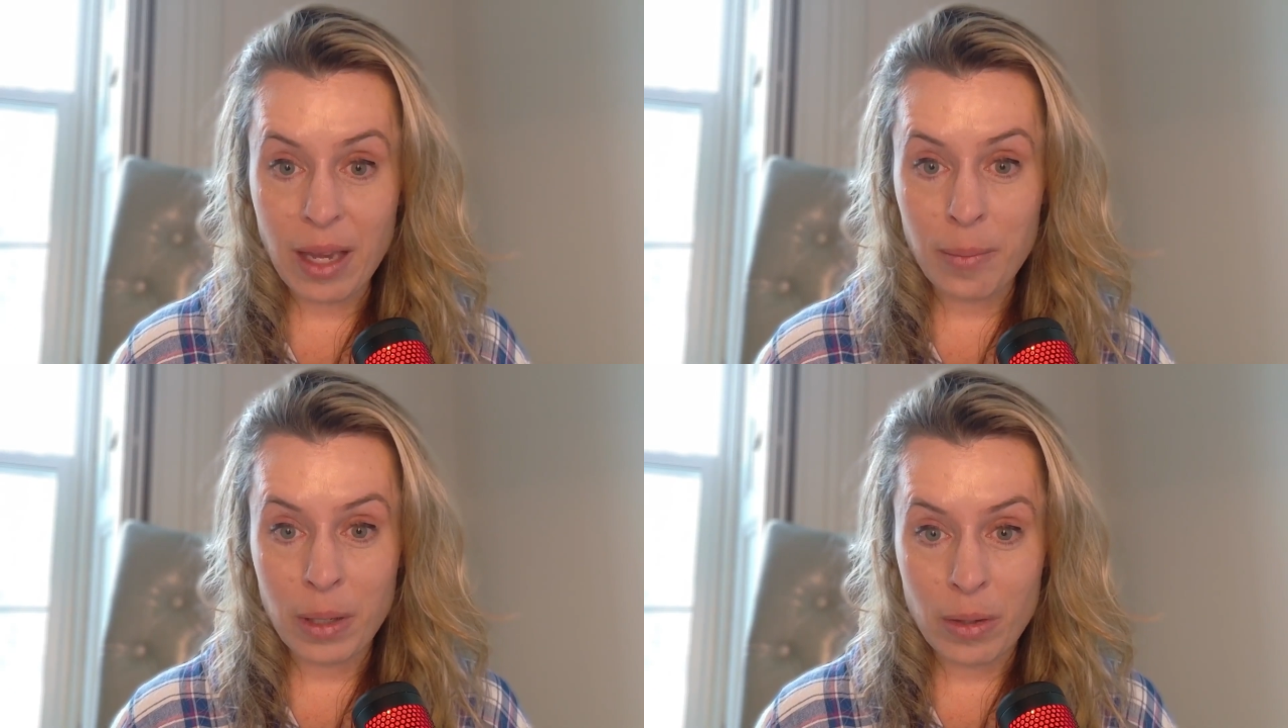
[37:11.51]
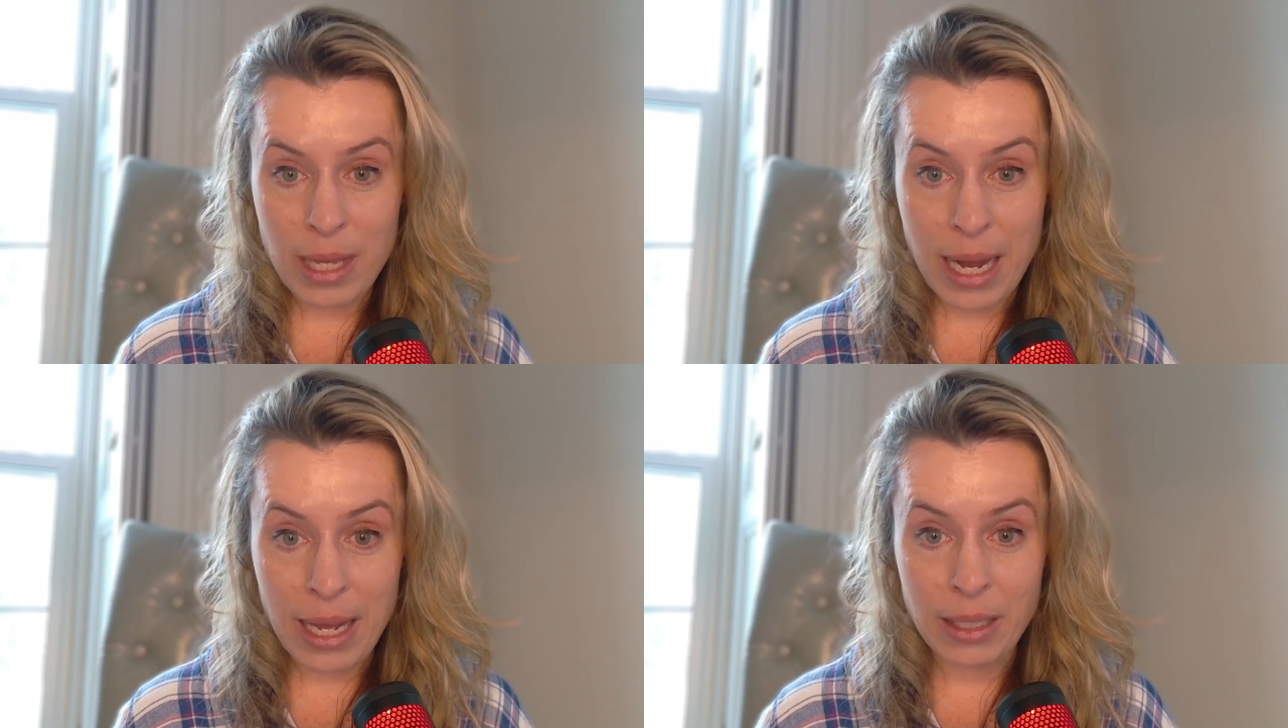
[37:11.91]
about
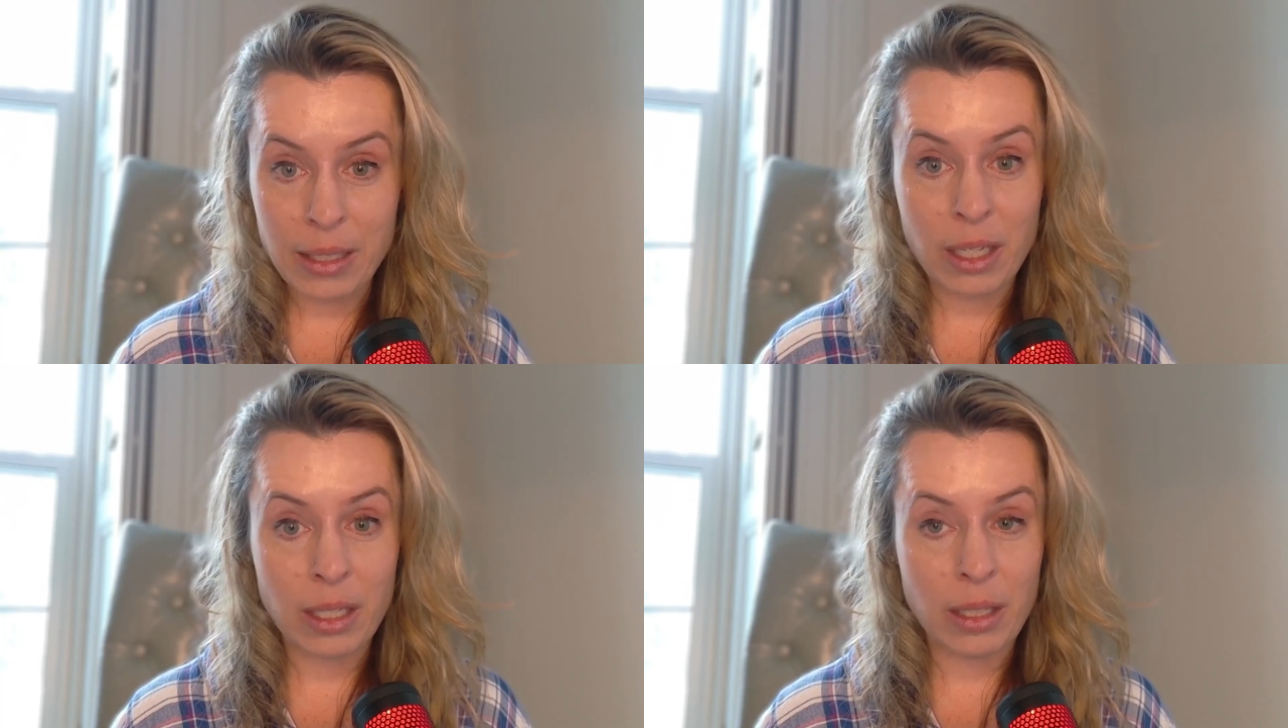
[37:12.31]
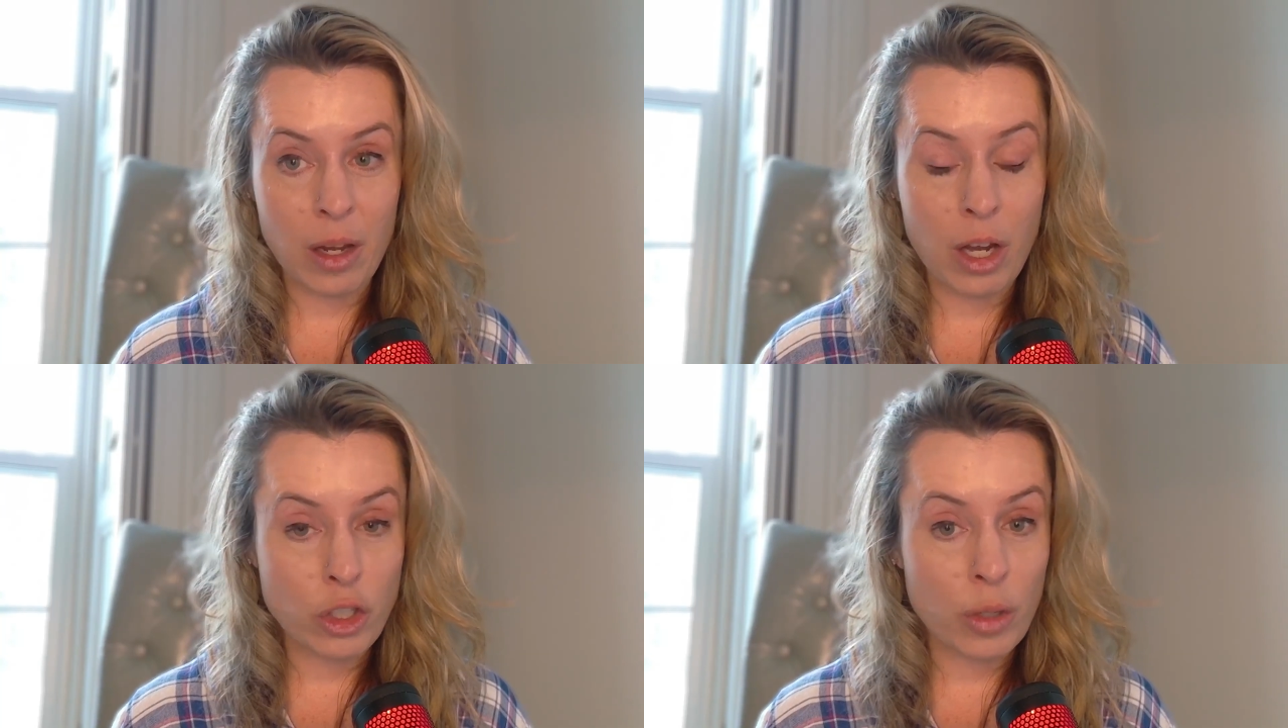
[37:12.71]
that and the
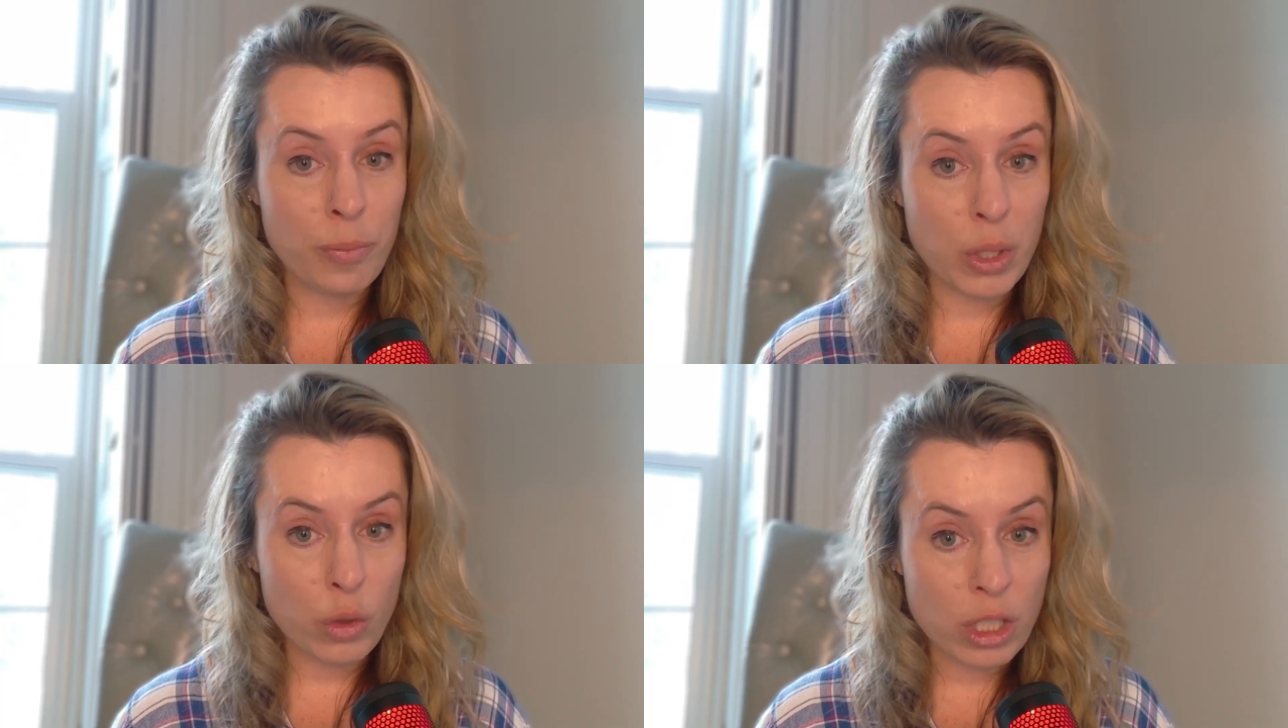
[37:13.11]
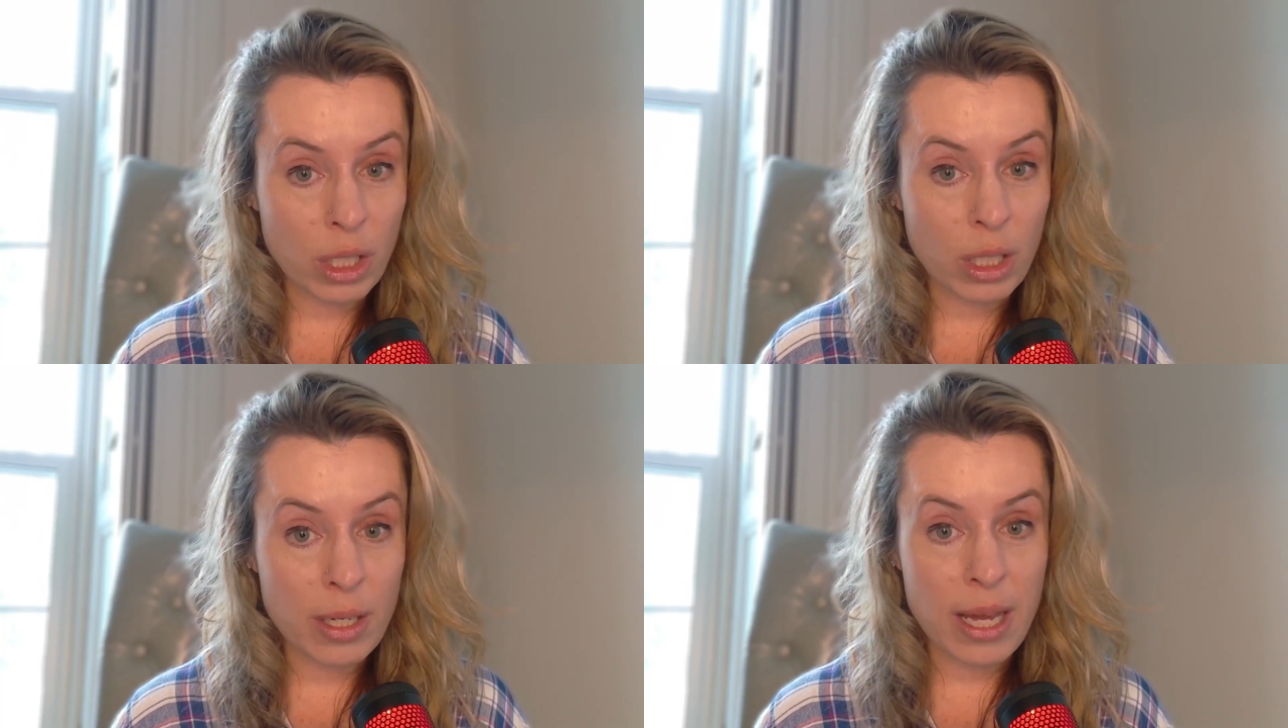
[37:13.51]

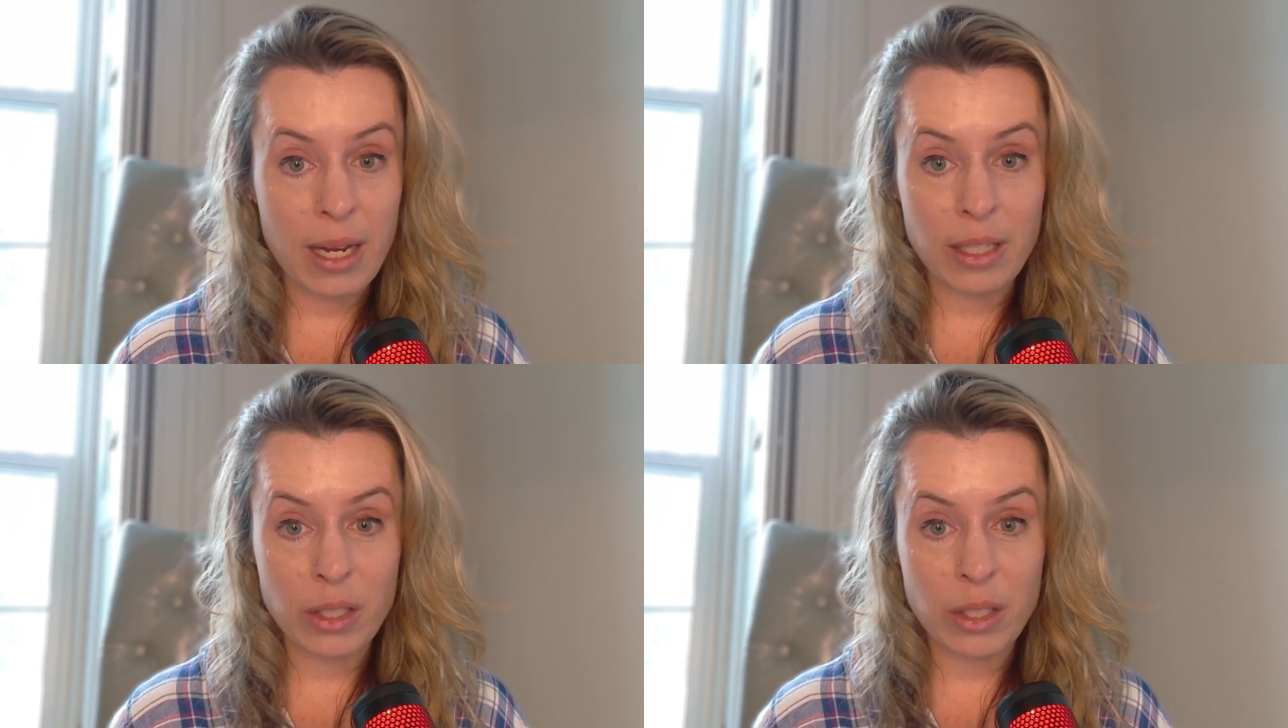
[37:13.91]
contribution that